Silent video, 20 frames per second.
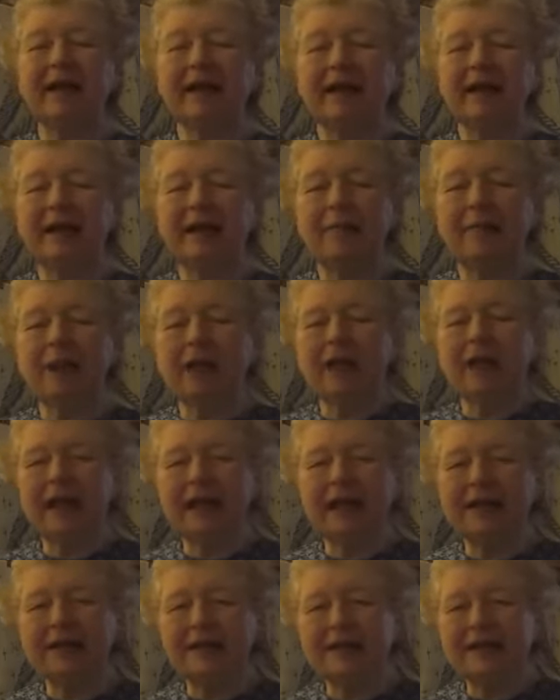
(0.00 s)
Emma
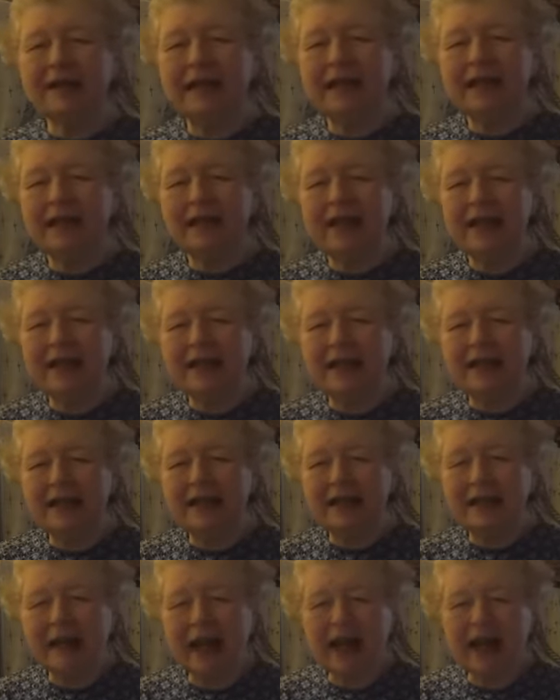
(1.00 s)
has
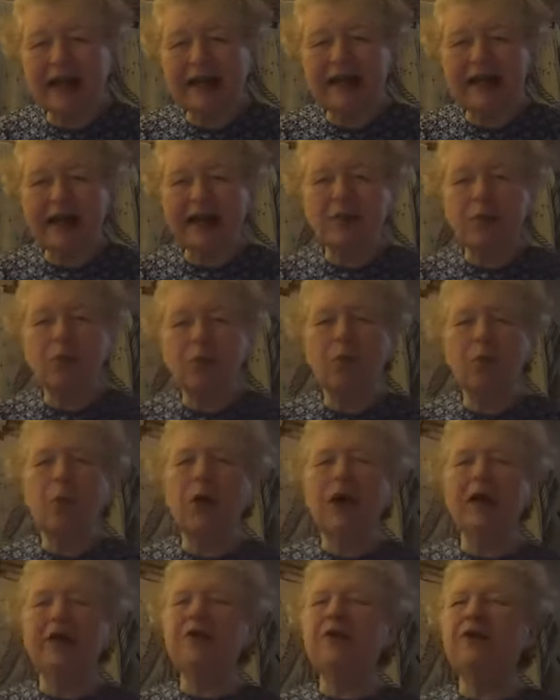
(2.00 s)
designed a
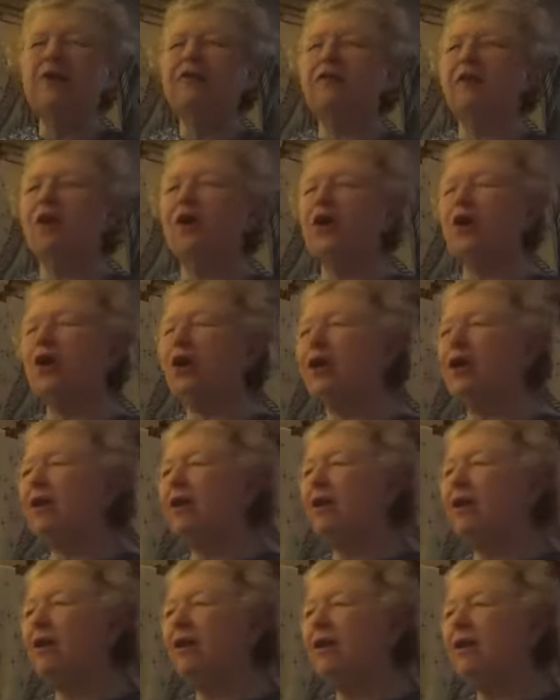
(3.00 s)
wonderful
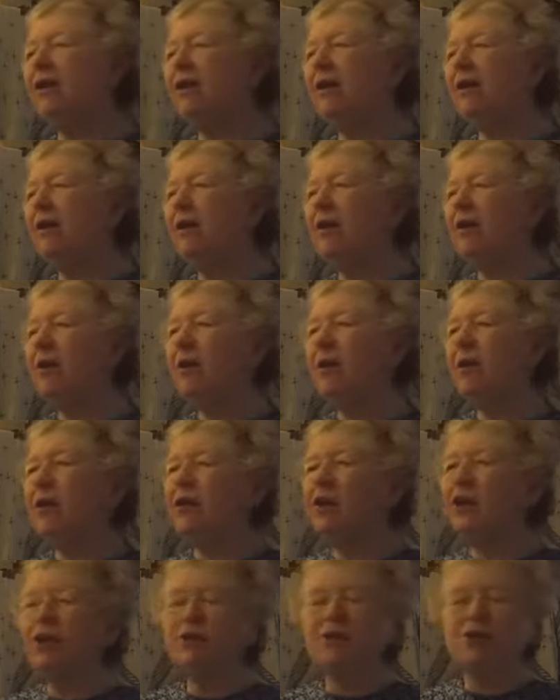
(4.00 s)

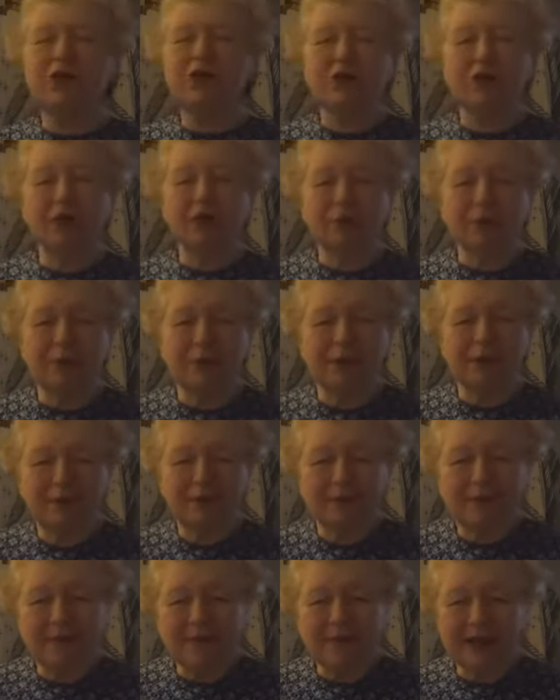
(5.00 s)
YouTube,
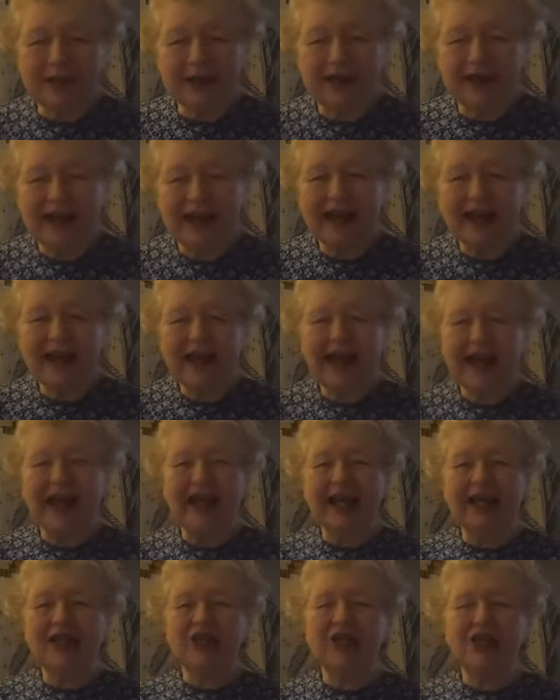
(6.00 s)

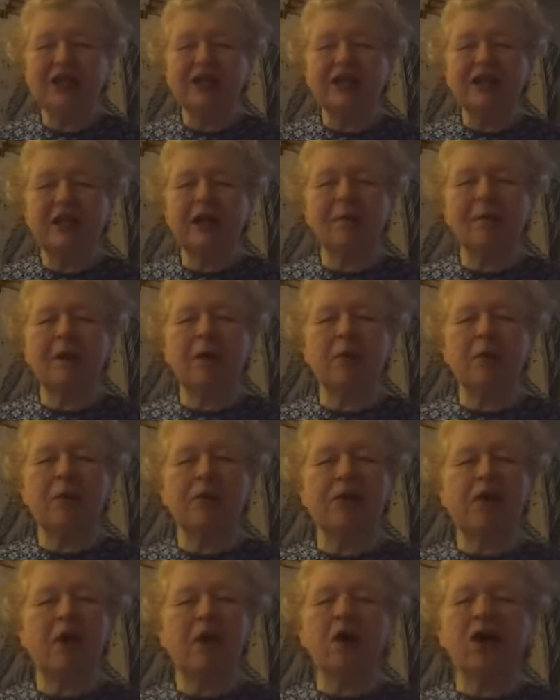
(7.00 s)
and she's come up with
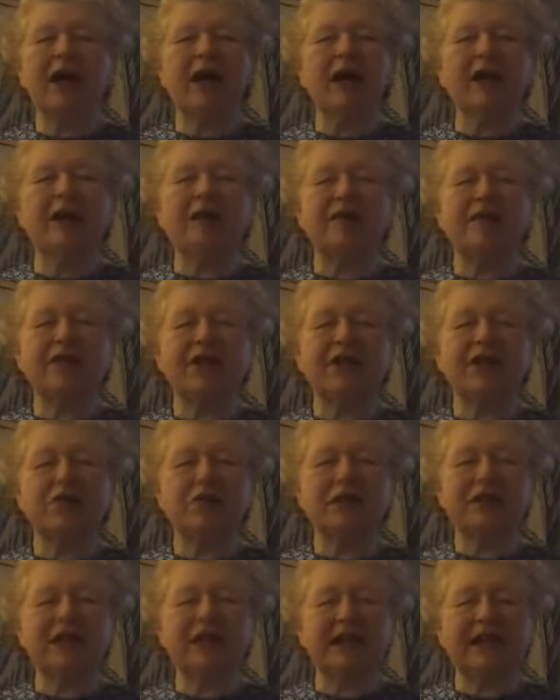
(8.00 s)
all kinds of
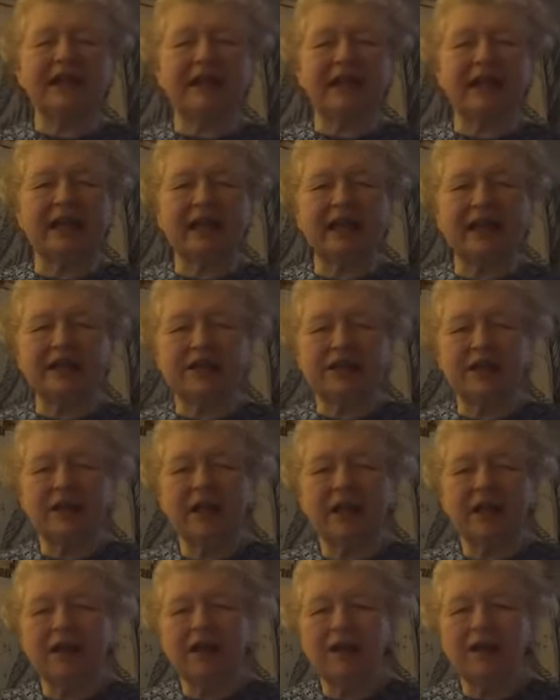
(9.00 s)
interesting things
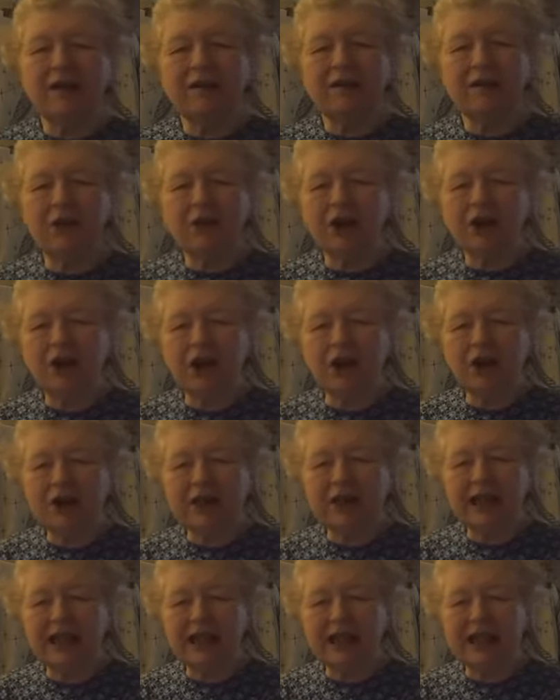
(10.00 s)
for young
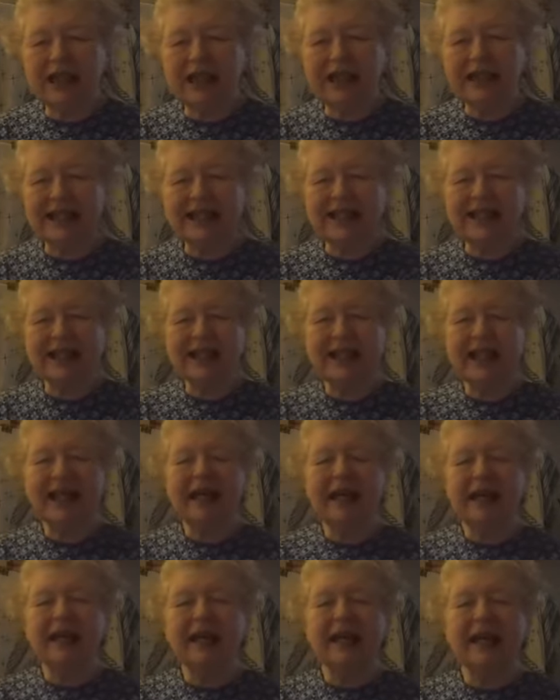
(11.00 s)
teens.
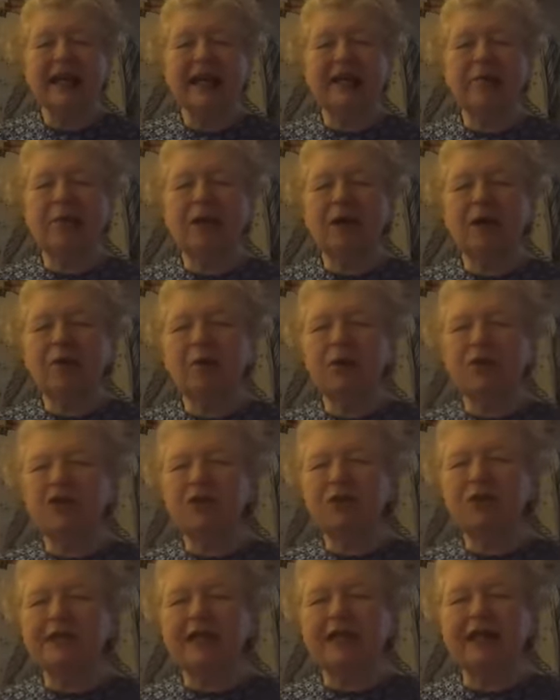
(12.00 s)
Emma, would
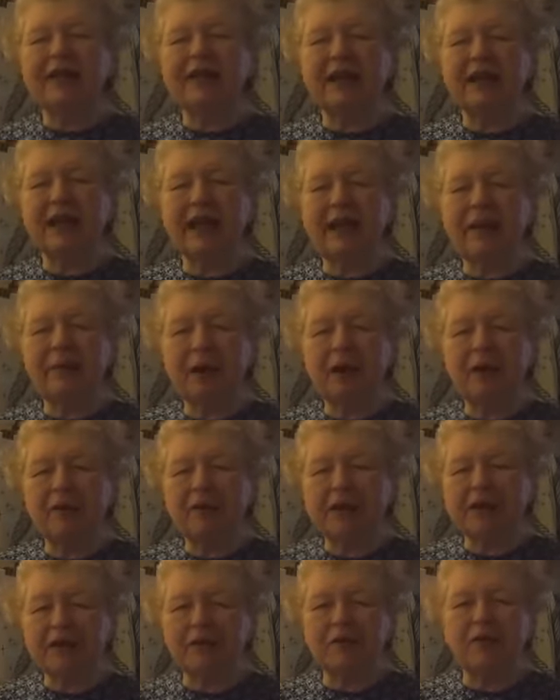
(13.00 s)
you say the name of
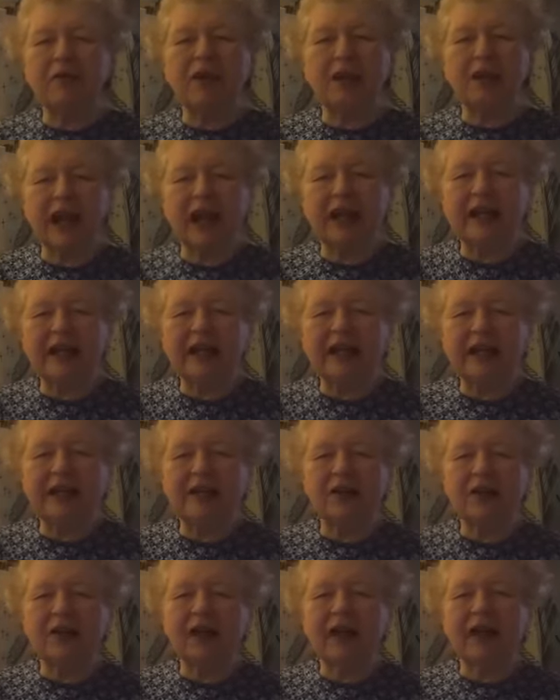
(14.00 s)
it so Velada can
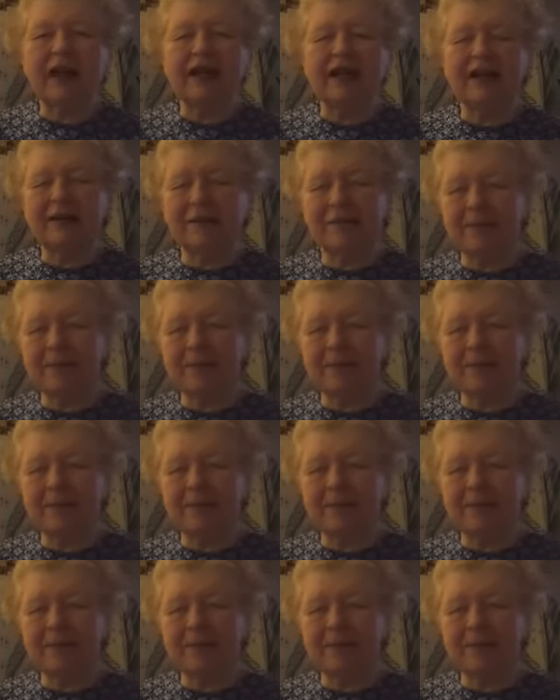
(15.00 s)
look at it?